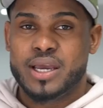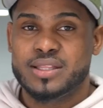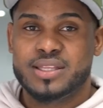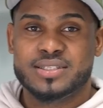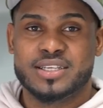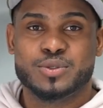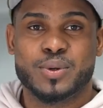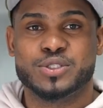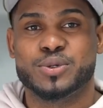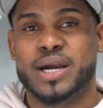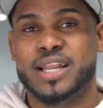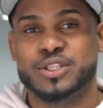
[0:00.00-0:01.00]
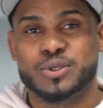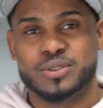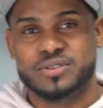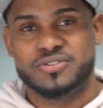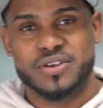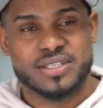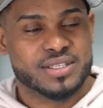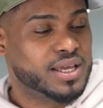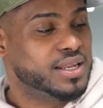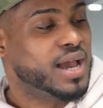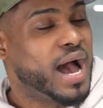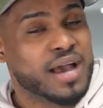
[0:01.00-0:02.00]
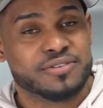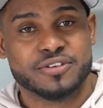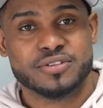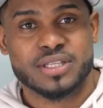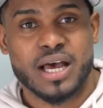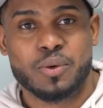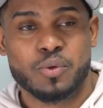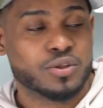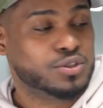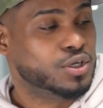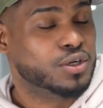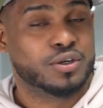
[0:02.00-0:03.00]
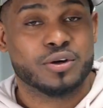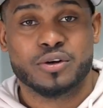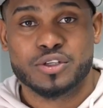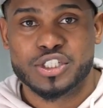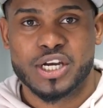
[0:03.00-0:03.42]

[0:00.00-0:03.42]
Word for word: And this is what you gotta do to fix any iPhone that won't turn on or